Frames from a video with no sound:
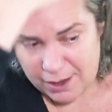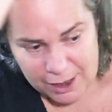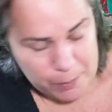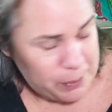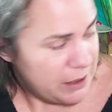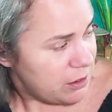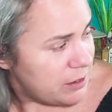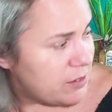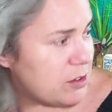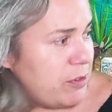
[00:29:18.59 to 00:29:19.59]

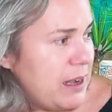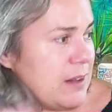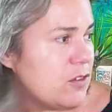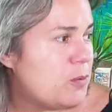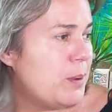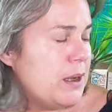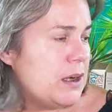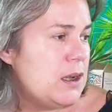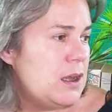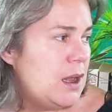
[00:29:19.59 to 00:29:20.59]
appearance of hand
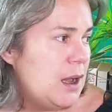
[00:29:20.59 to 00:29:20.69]
spun,